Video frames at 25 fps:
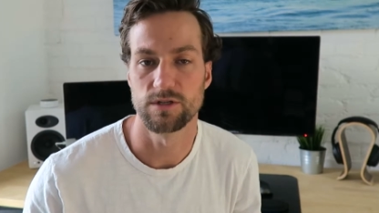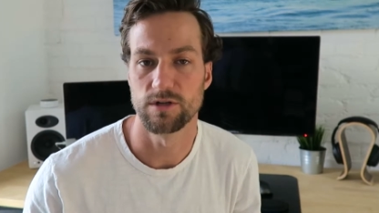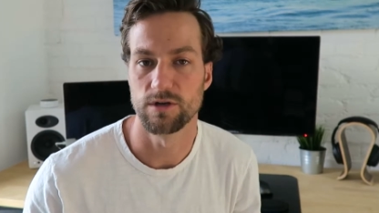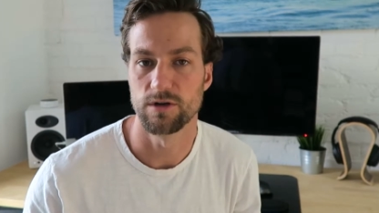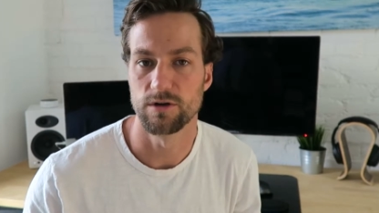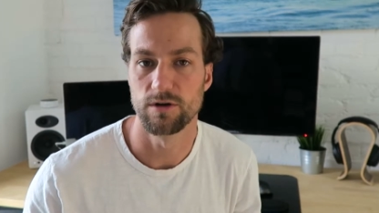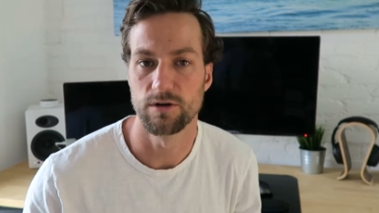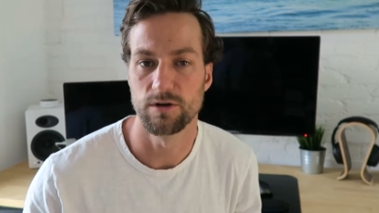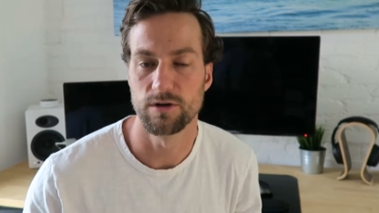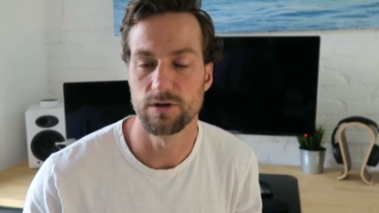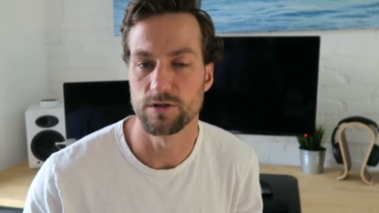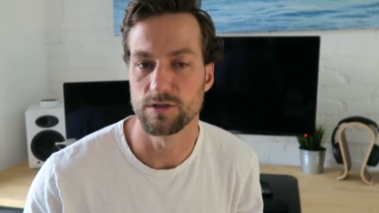
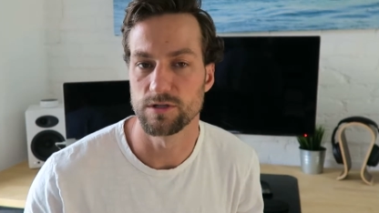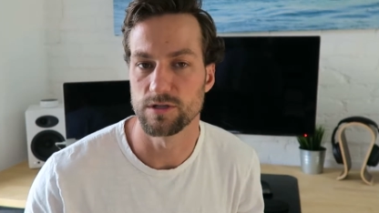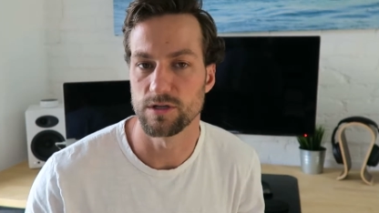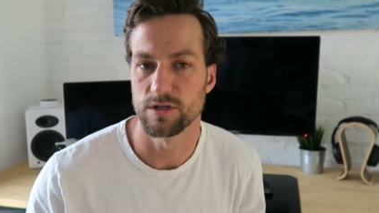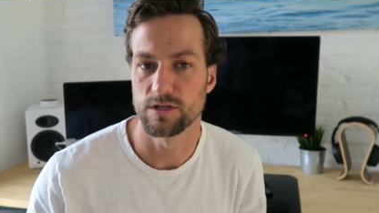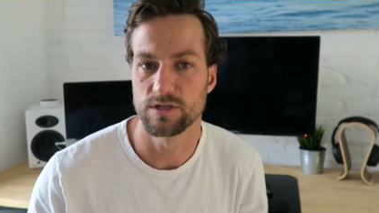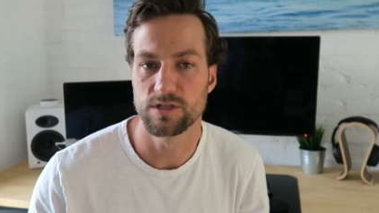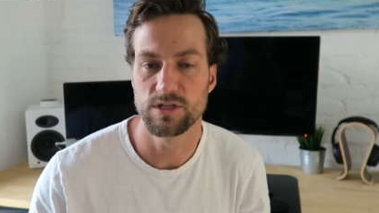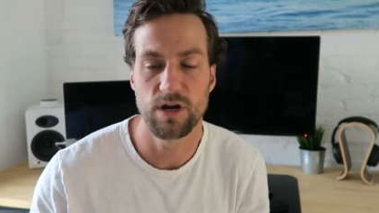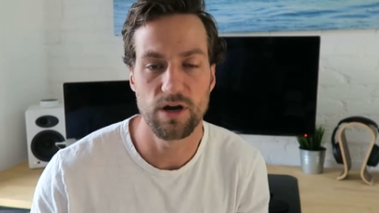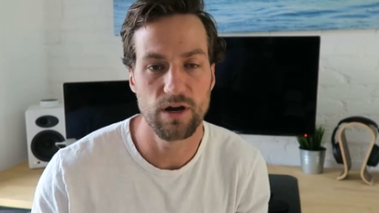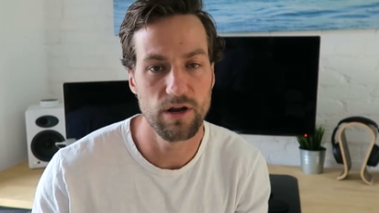There's
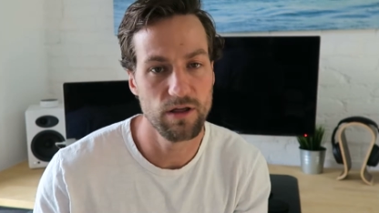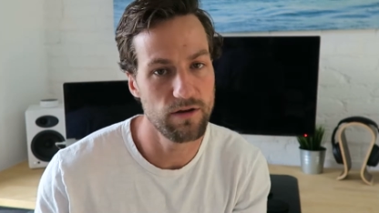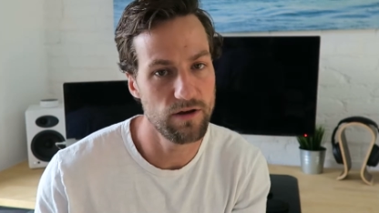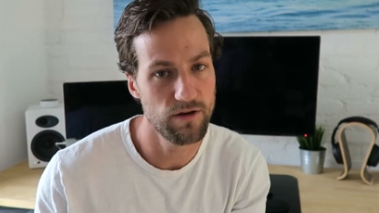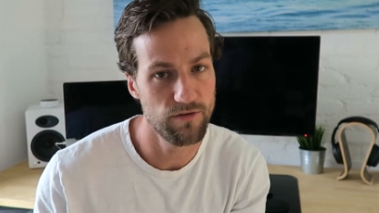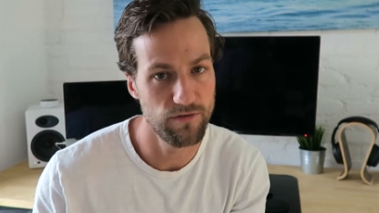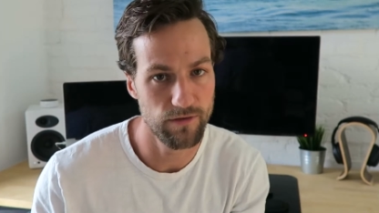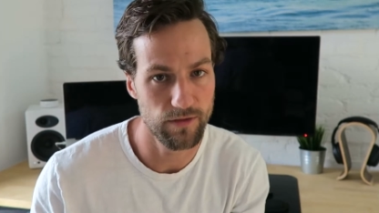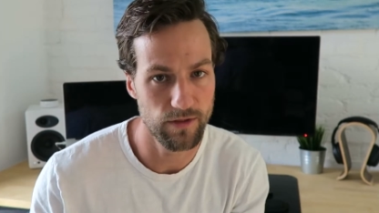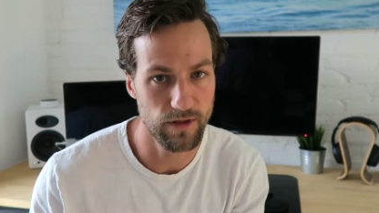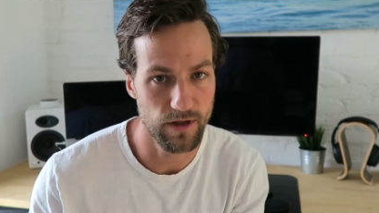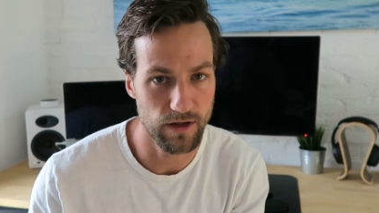a ton of
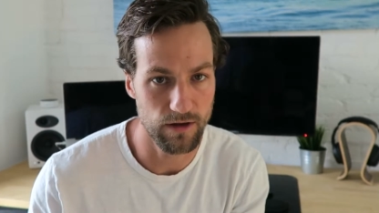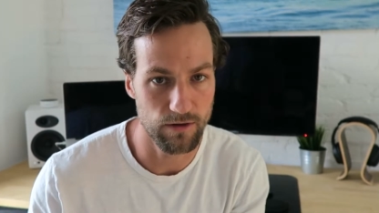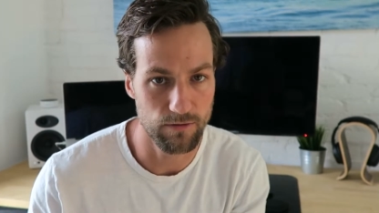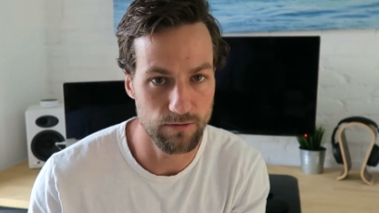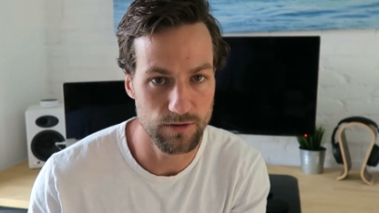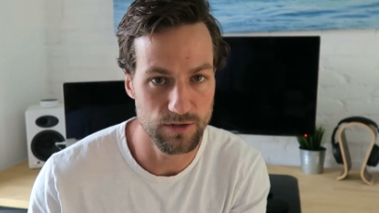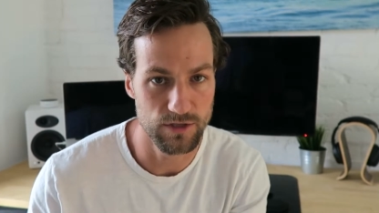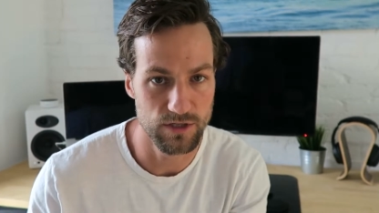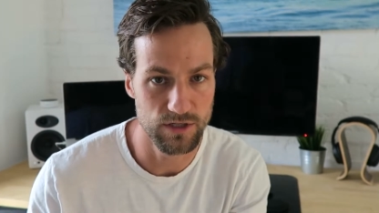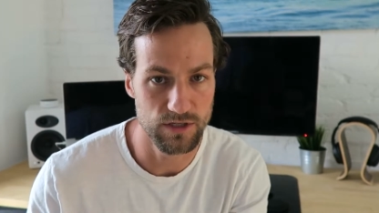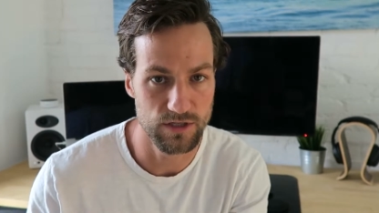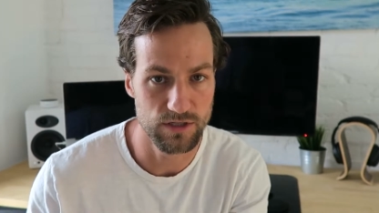different
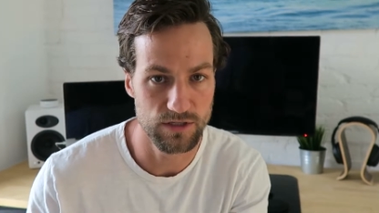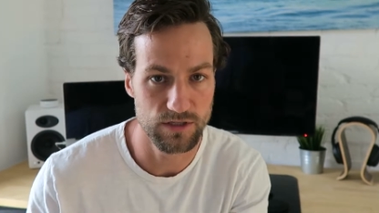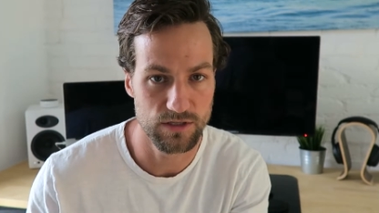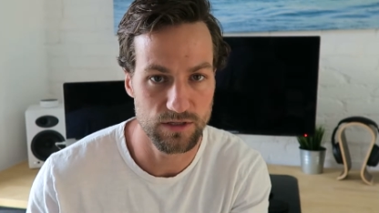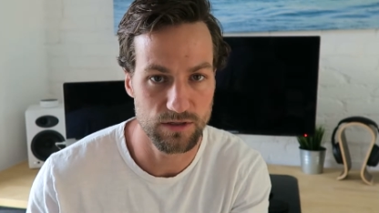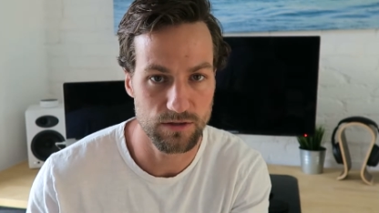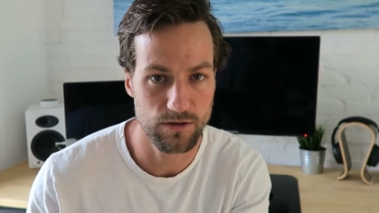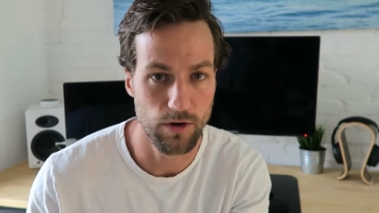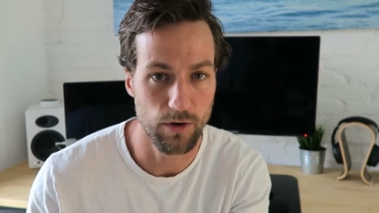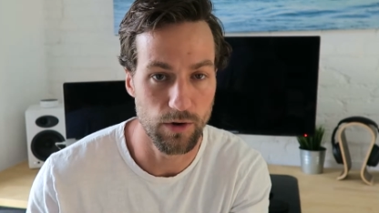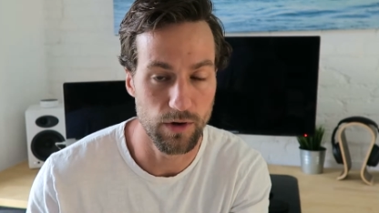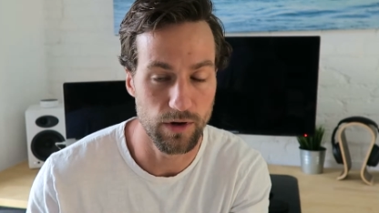
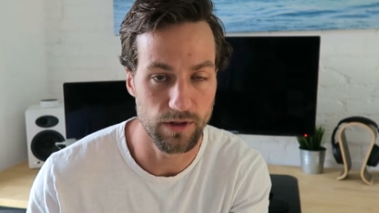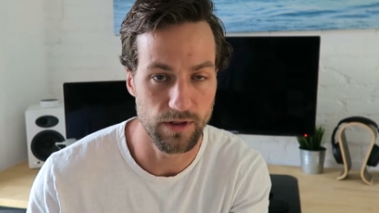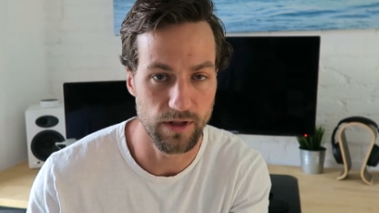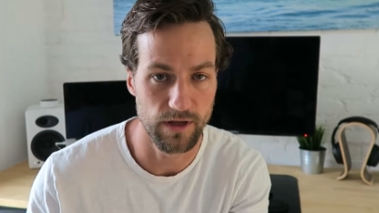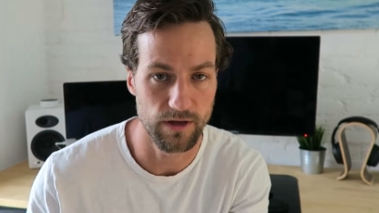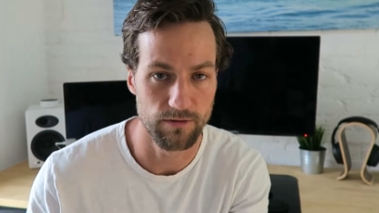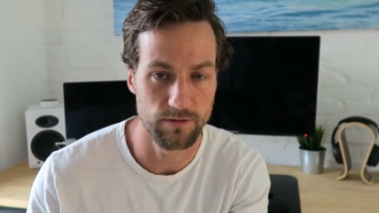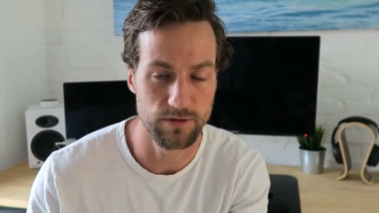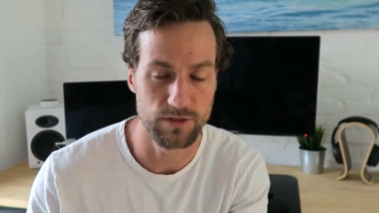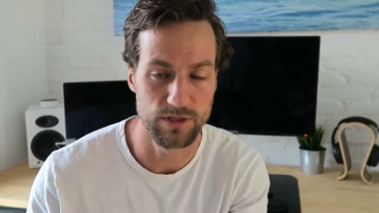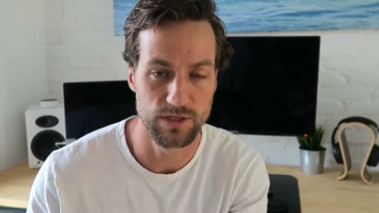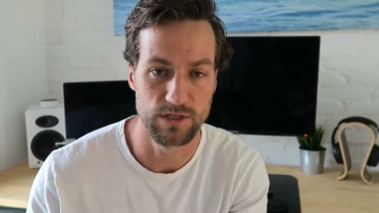languages, coding
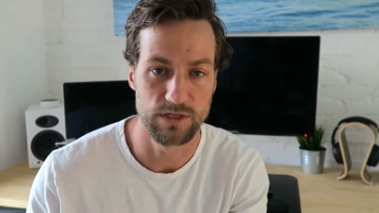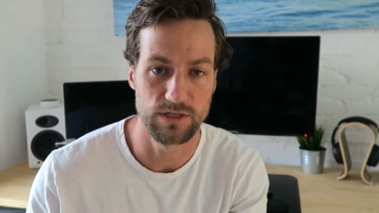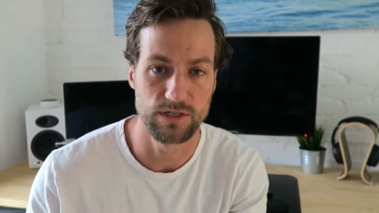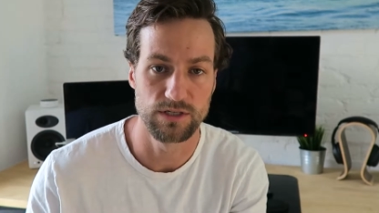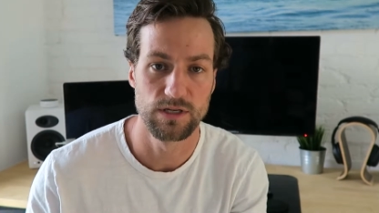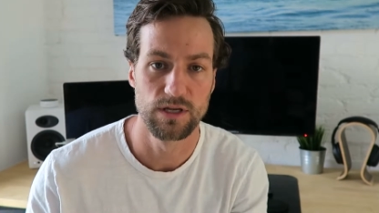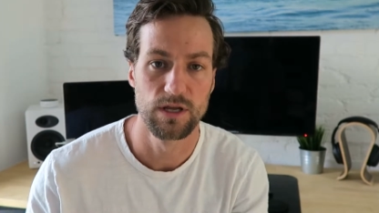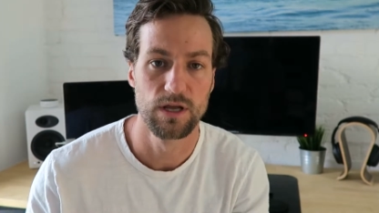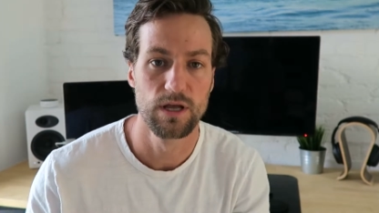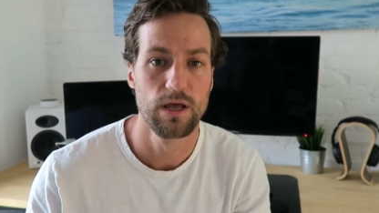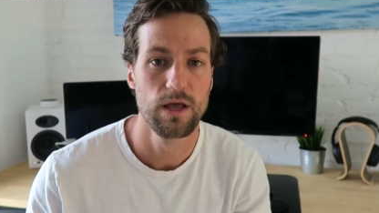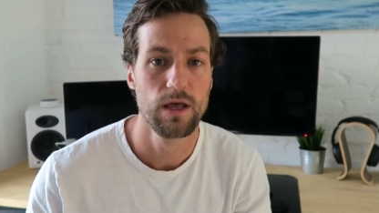languages,